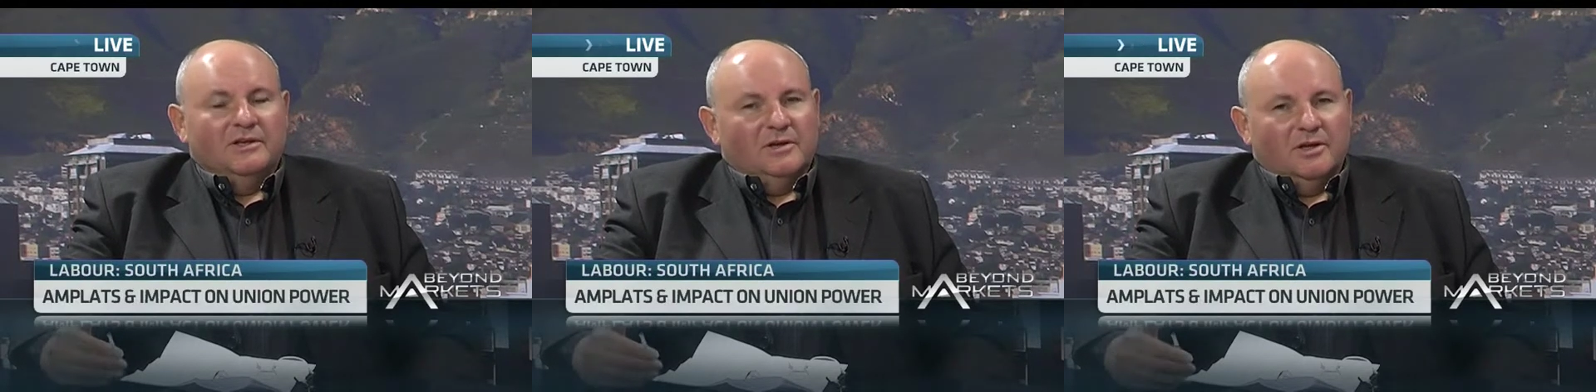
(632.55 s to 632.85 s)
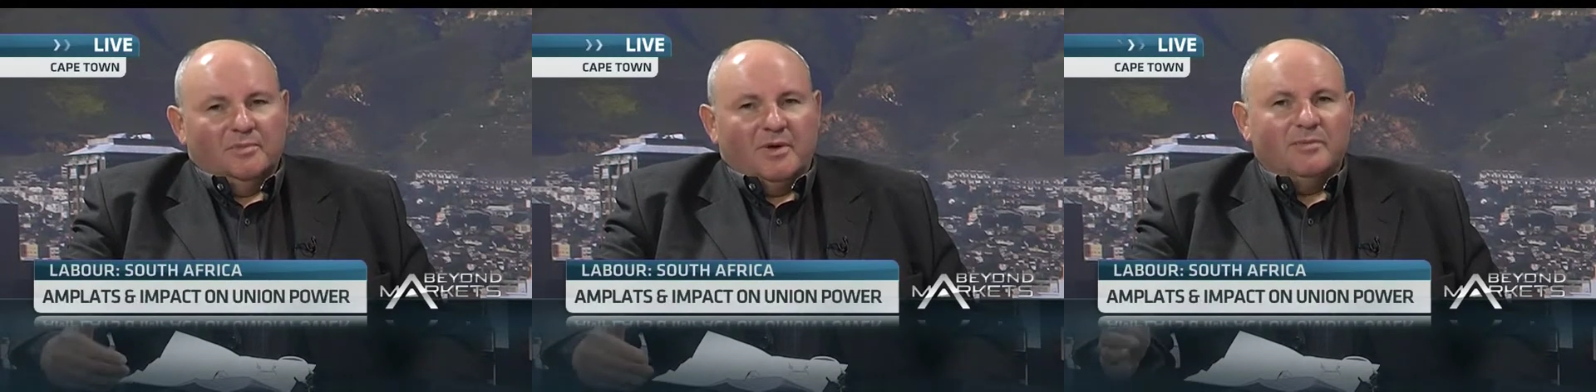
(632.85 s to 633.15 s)

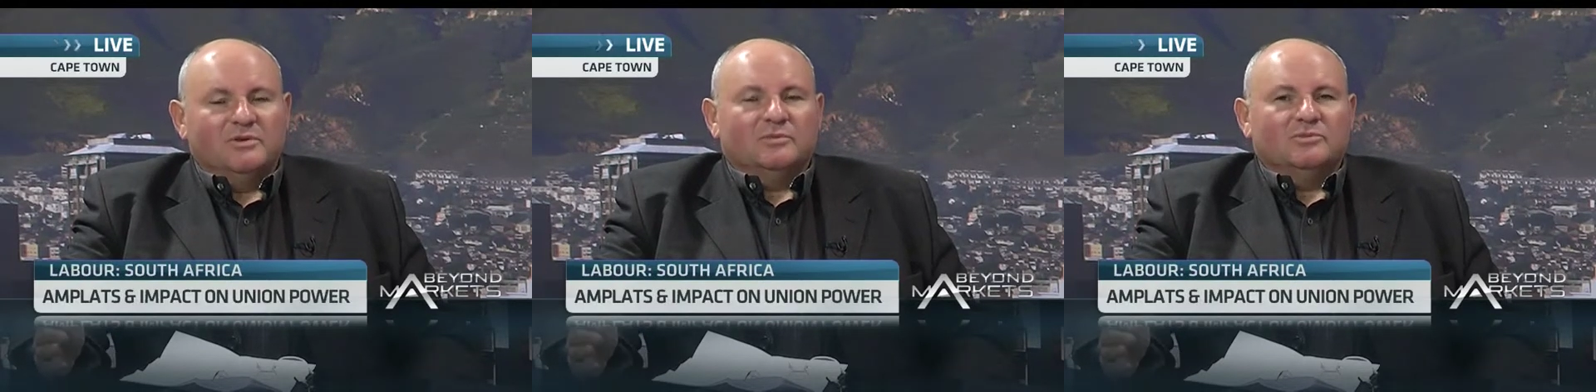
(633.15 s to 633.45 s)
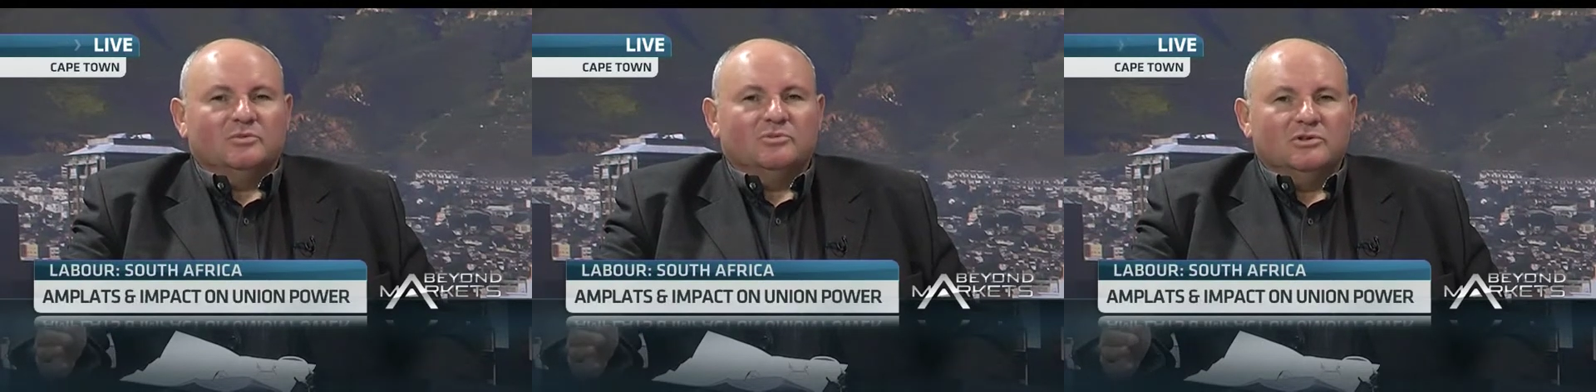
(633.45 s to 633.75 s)
uh, maybe some
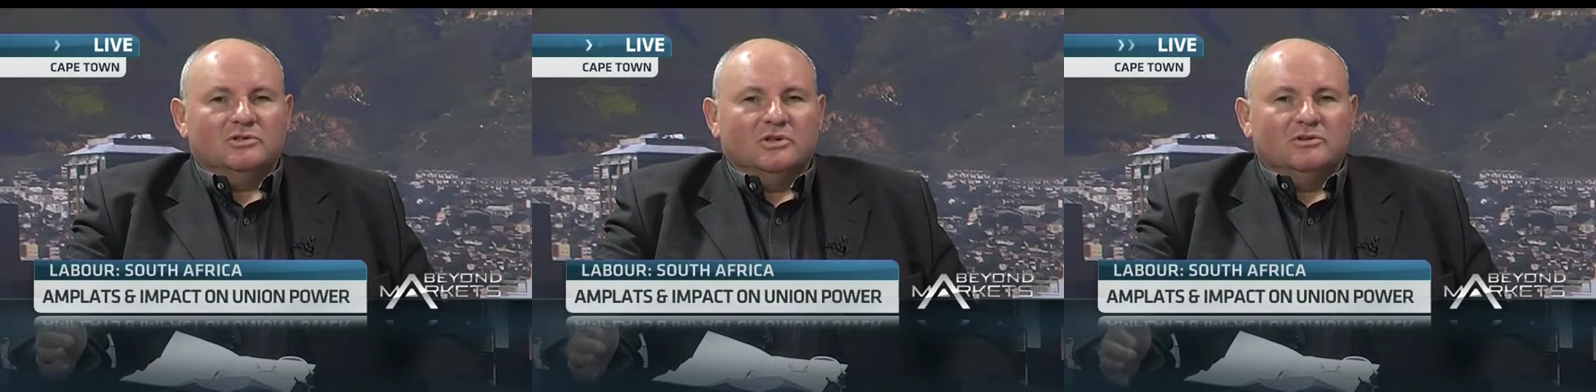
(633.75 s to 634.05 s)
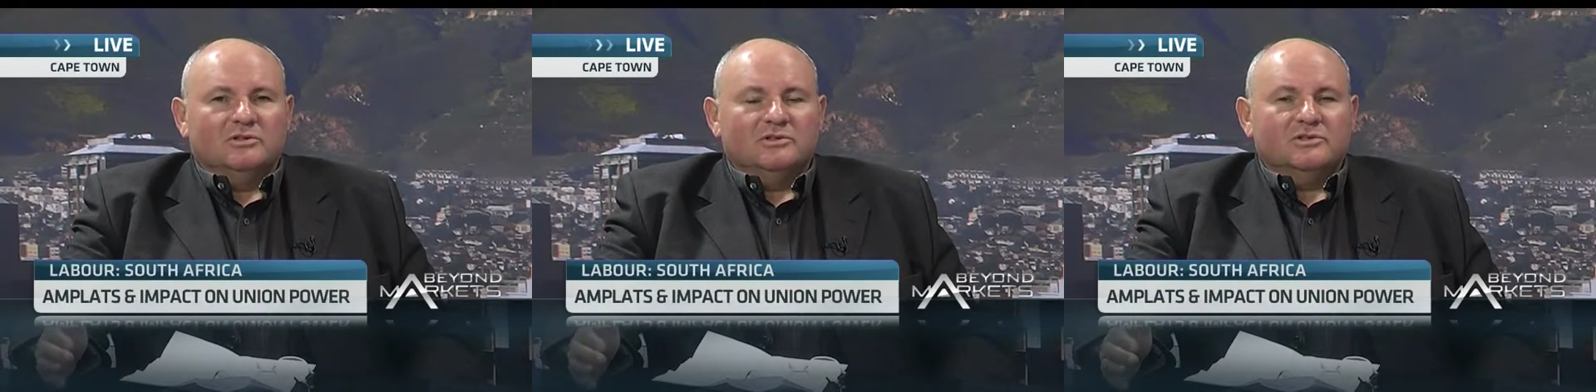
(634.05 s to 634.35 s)

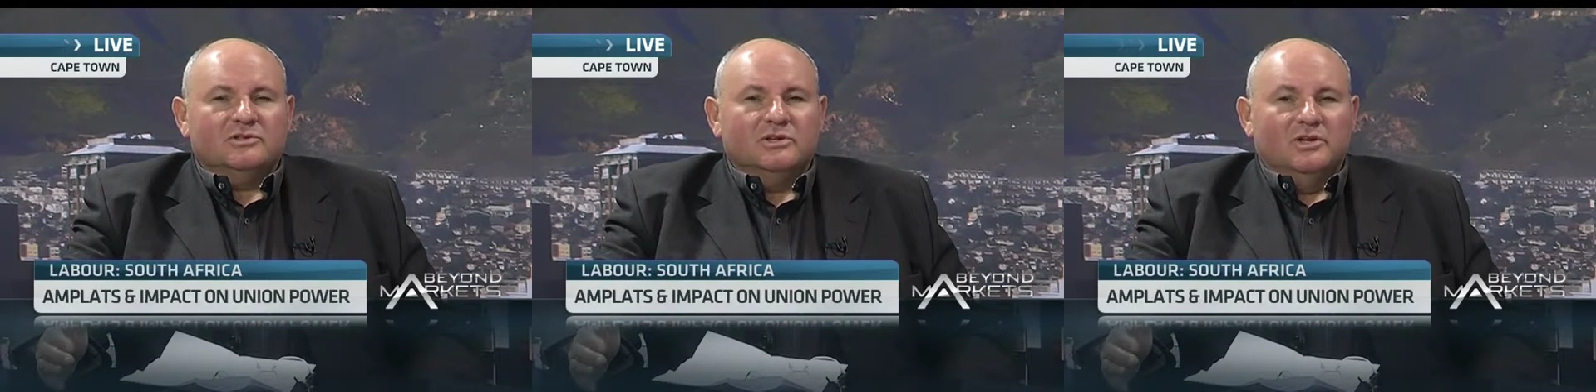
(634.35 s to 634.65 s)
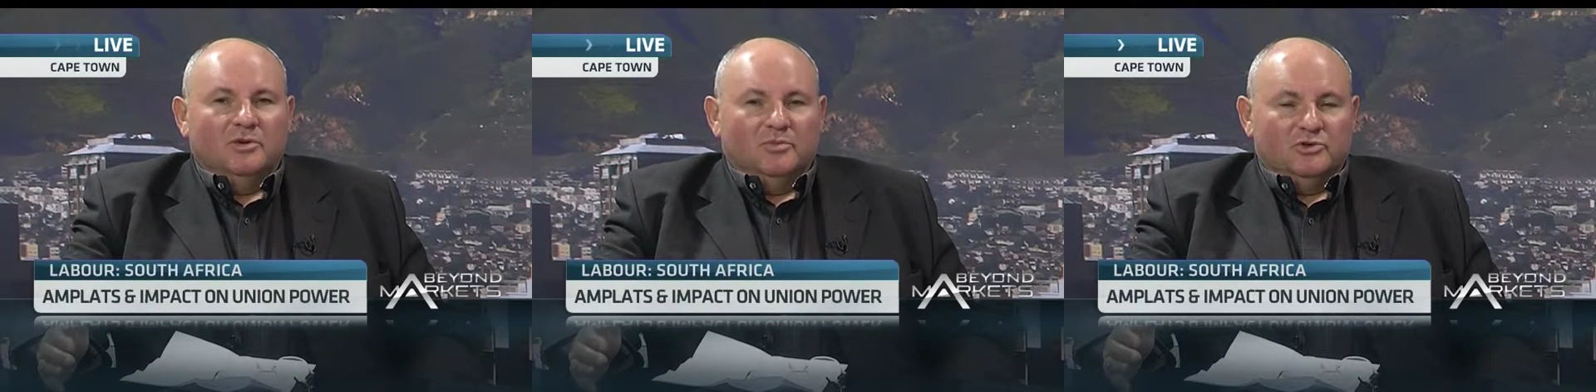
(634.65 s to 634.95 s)
consultants,
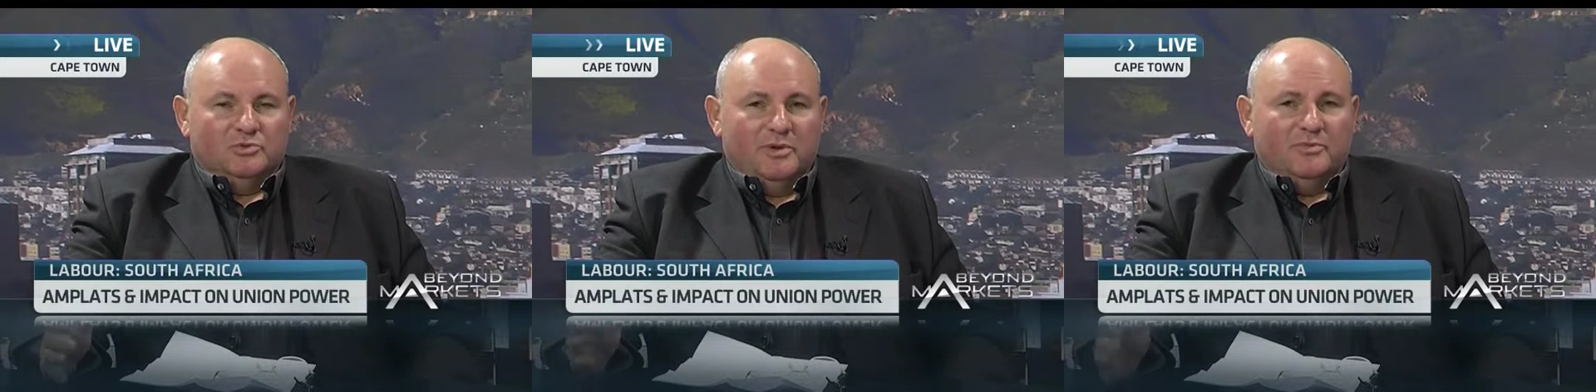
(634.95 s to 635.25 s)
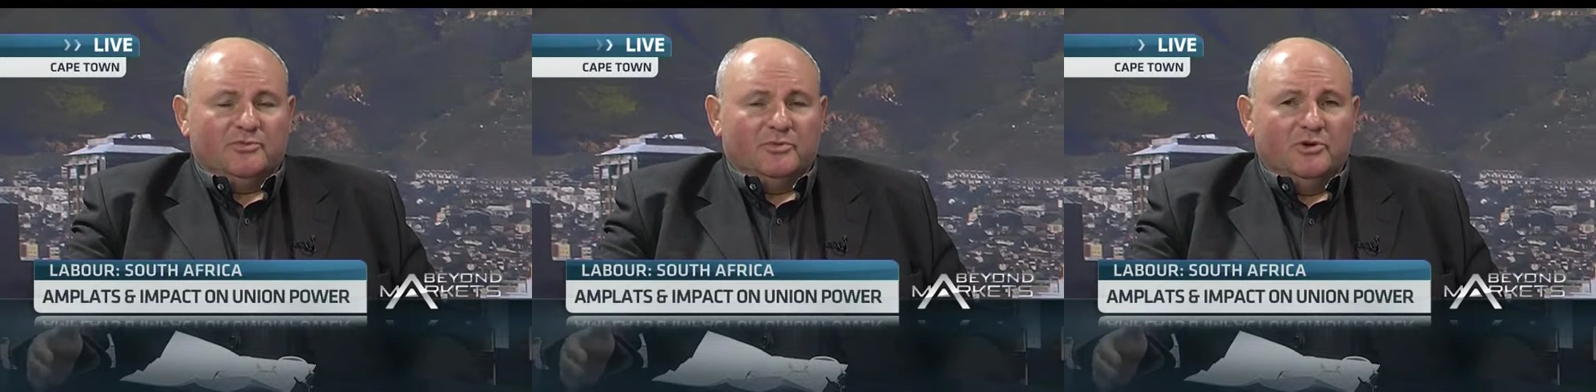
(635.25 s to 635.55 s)
puts
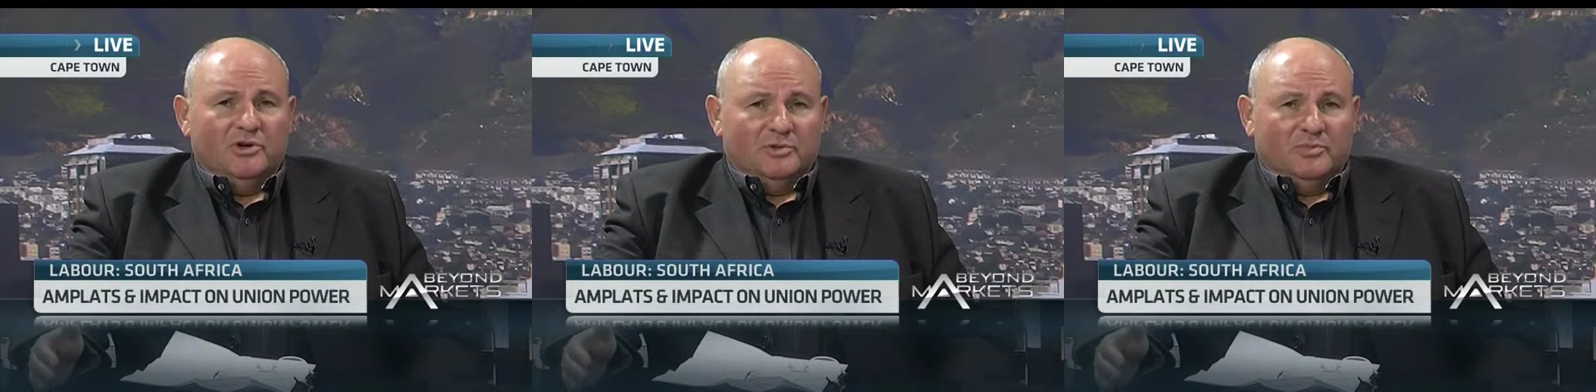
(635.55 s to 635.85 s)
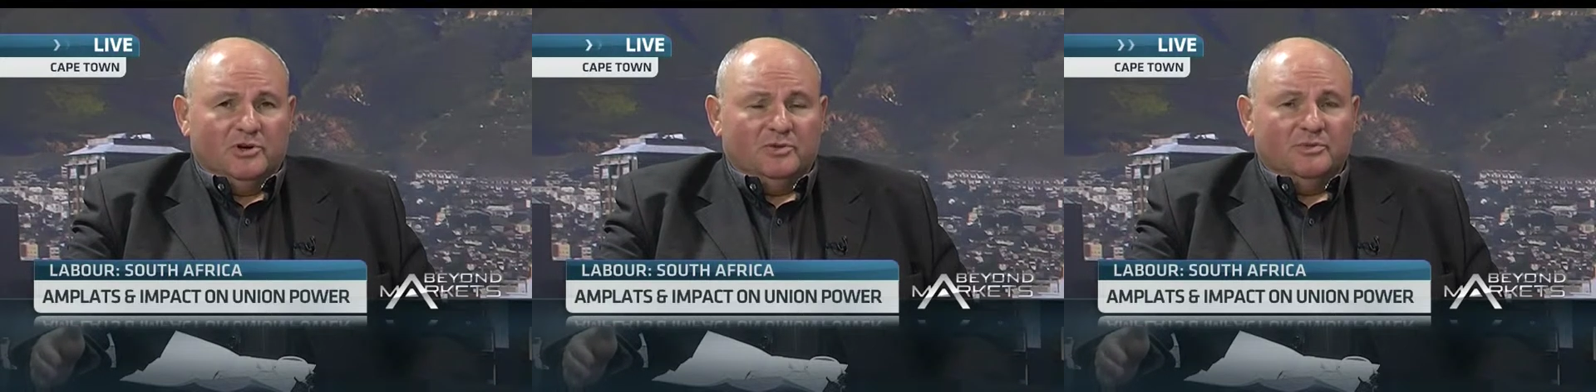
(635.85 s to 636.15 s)
people from her
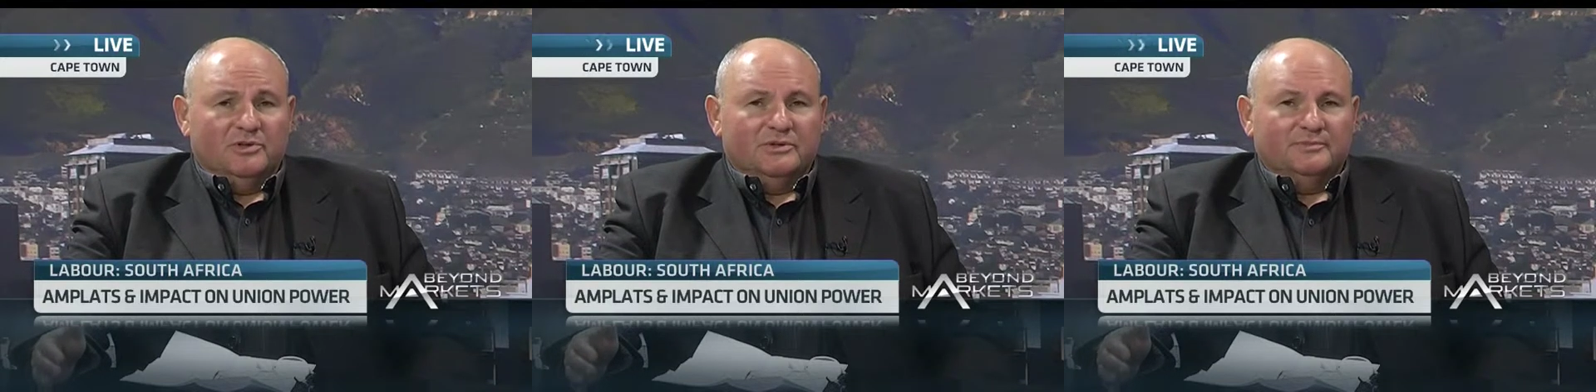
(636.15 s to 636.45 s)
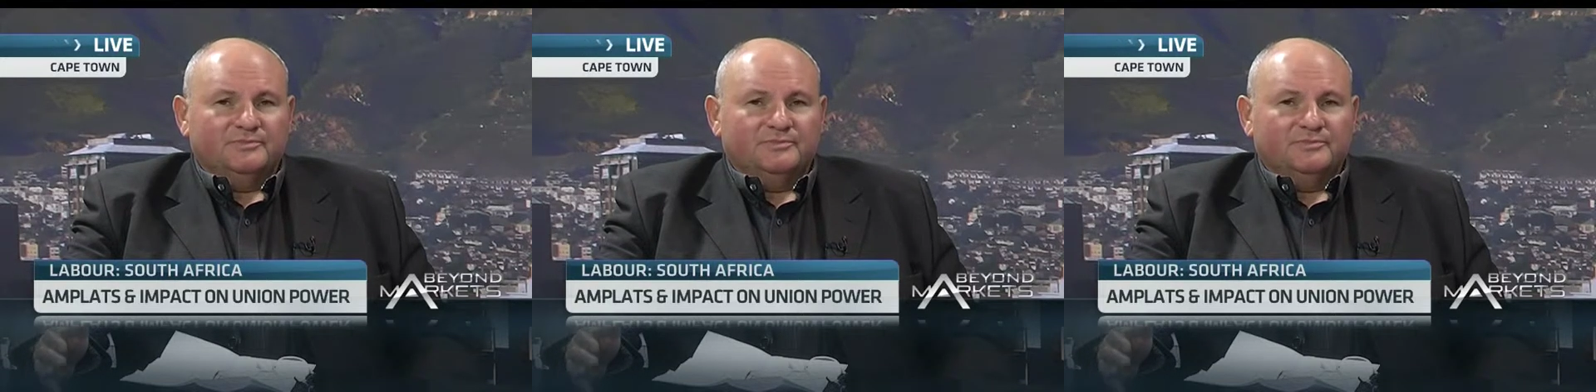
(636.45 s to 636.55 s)
department,